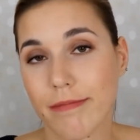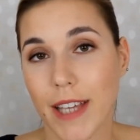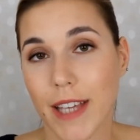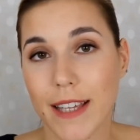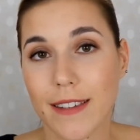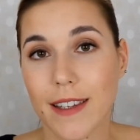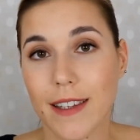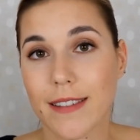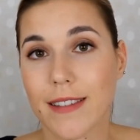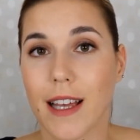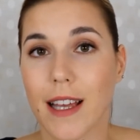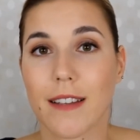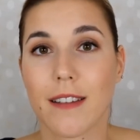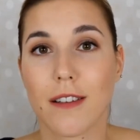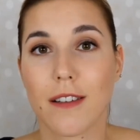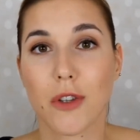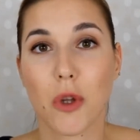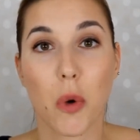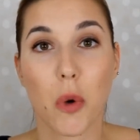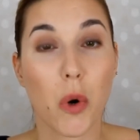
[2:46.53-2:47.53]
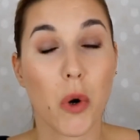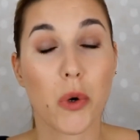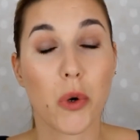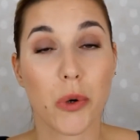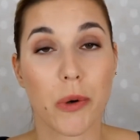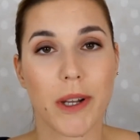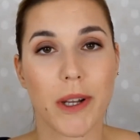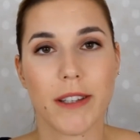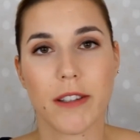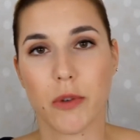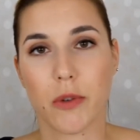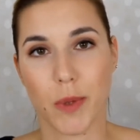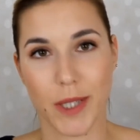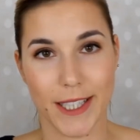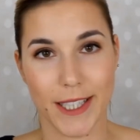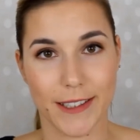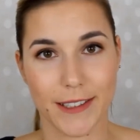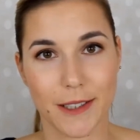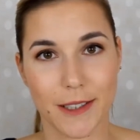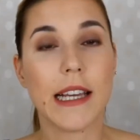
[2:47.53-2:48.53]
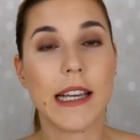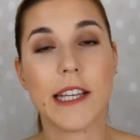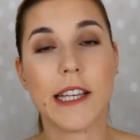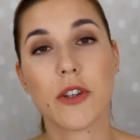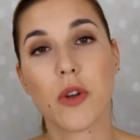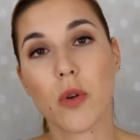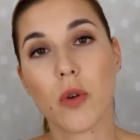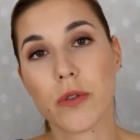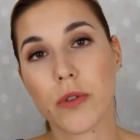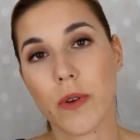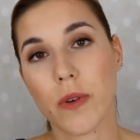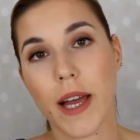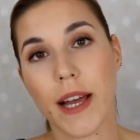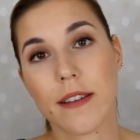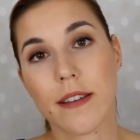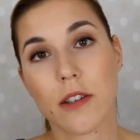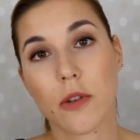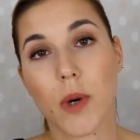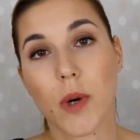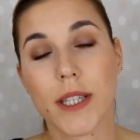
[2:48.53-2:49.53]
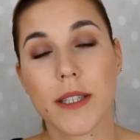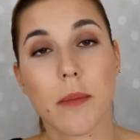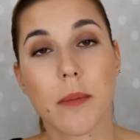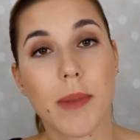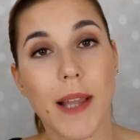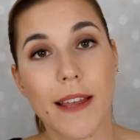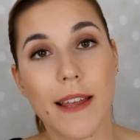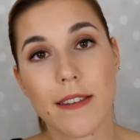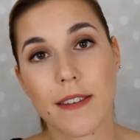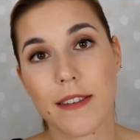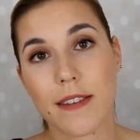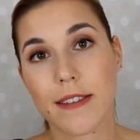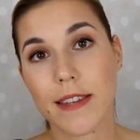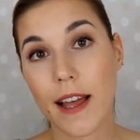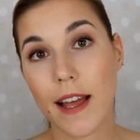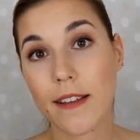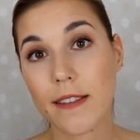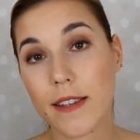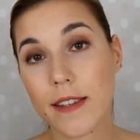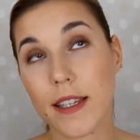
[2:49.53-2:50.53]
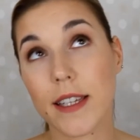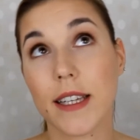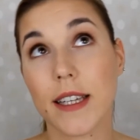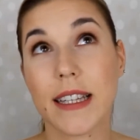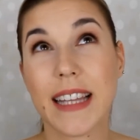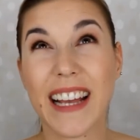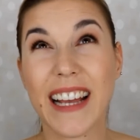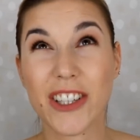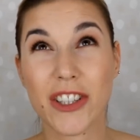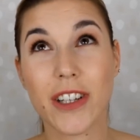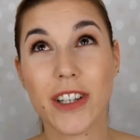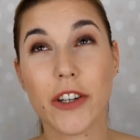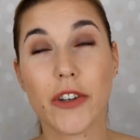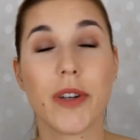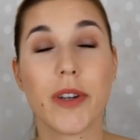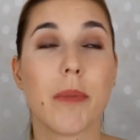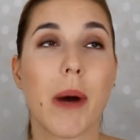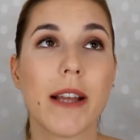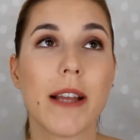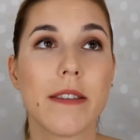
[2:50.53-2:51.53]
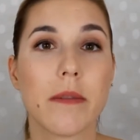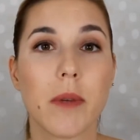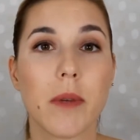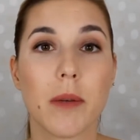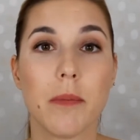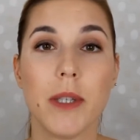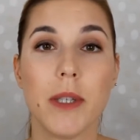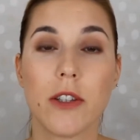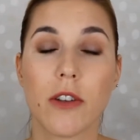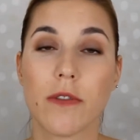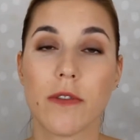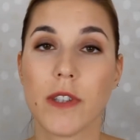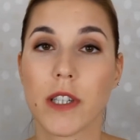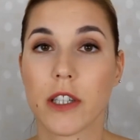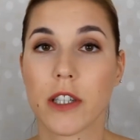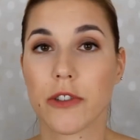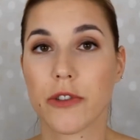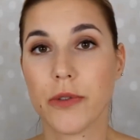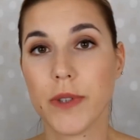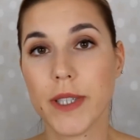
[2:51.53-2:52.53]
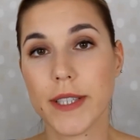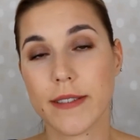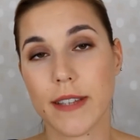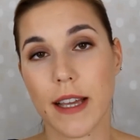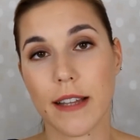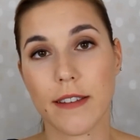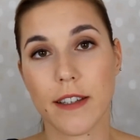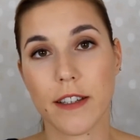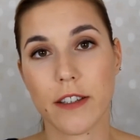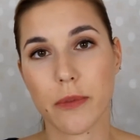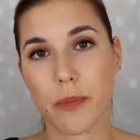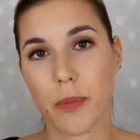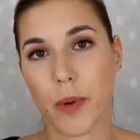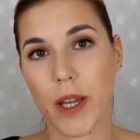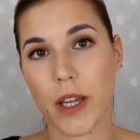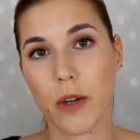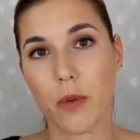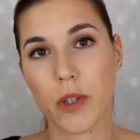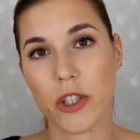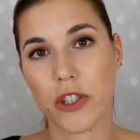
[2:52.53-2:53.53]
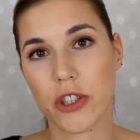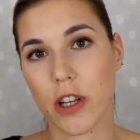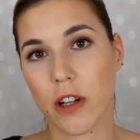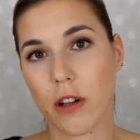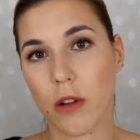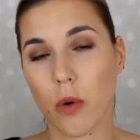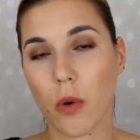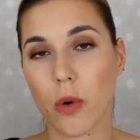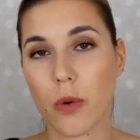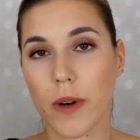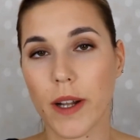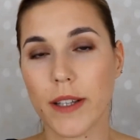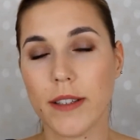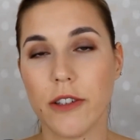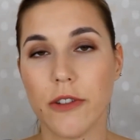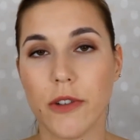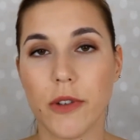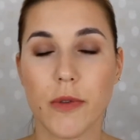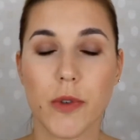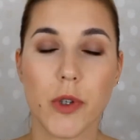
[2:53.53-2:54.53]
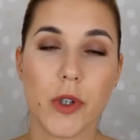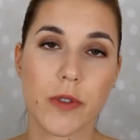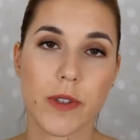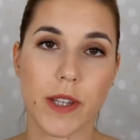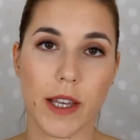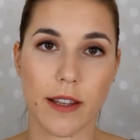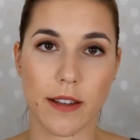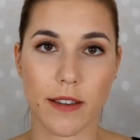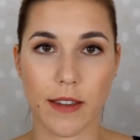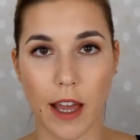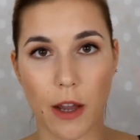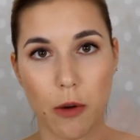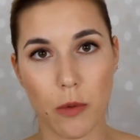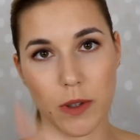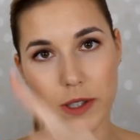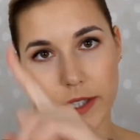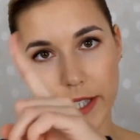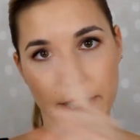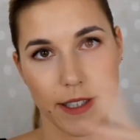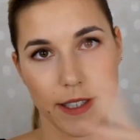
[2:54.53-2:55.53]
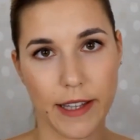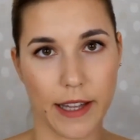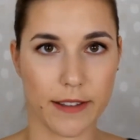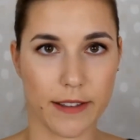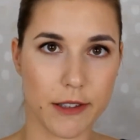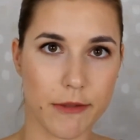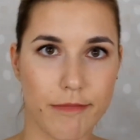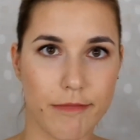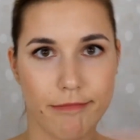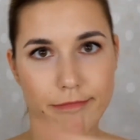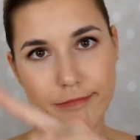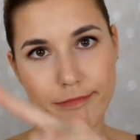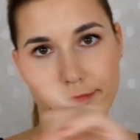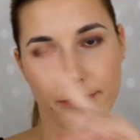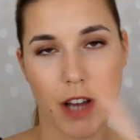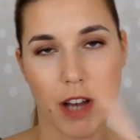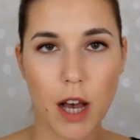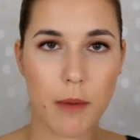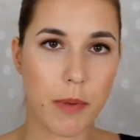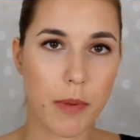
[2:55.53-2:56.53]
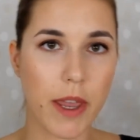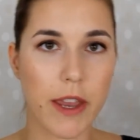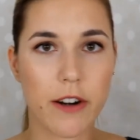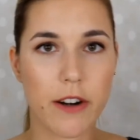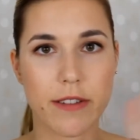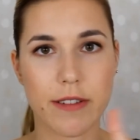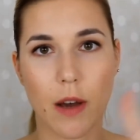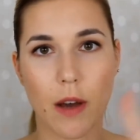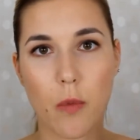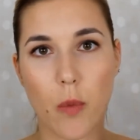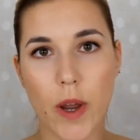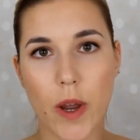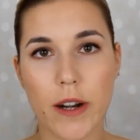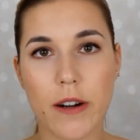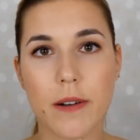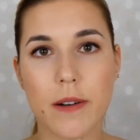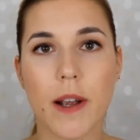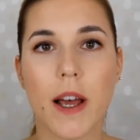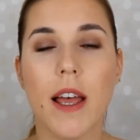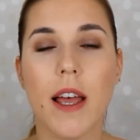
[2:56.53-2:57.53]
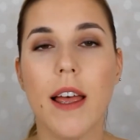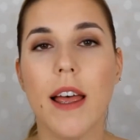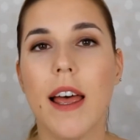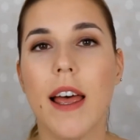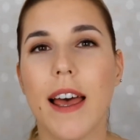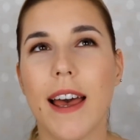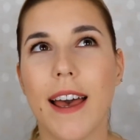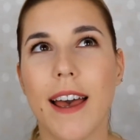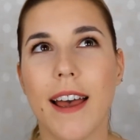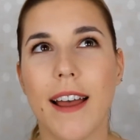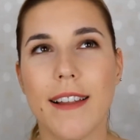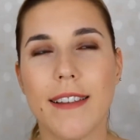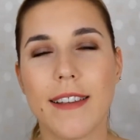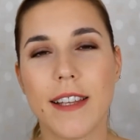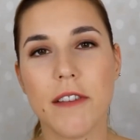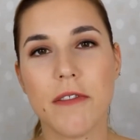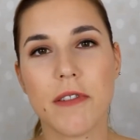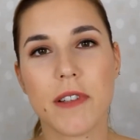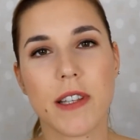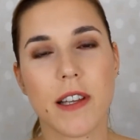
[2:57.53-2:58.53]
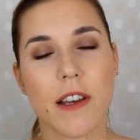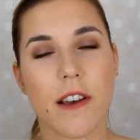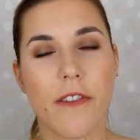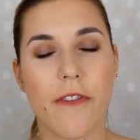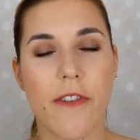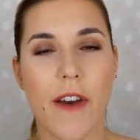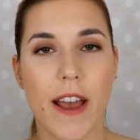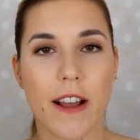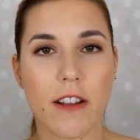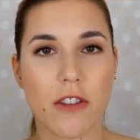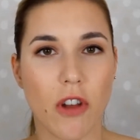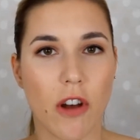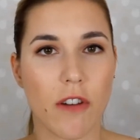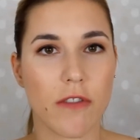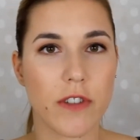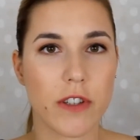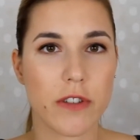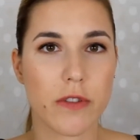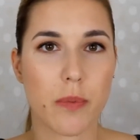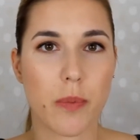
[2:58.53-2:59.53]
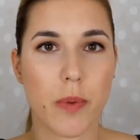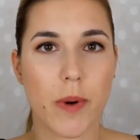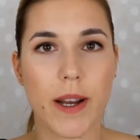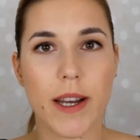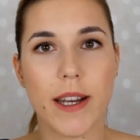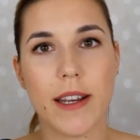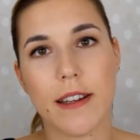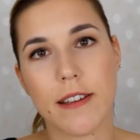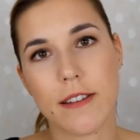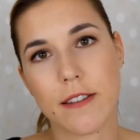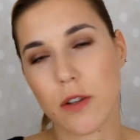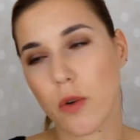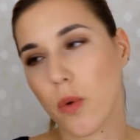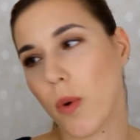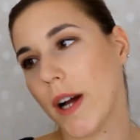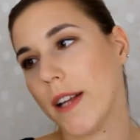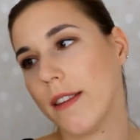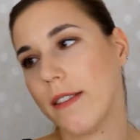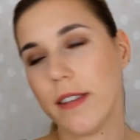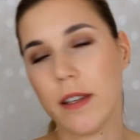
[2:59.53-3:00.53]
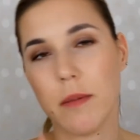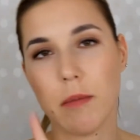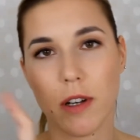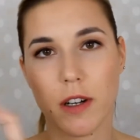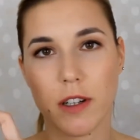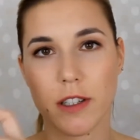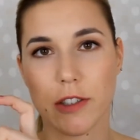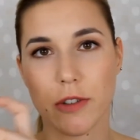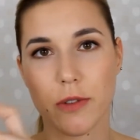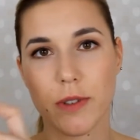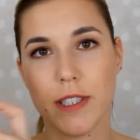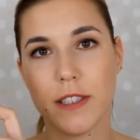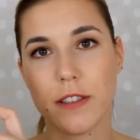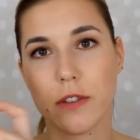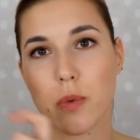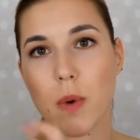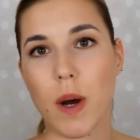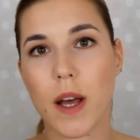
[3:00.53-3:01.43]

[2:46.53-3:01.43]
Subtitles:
as I said, don't go crazy with it. It also has quite a pleasant scent. It actually reminds me a bit of the Catrice setting spray, which I already reviewed, and I will link that up here somewhere. And even the effect of the spray is quite similar to this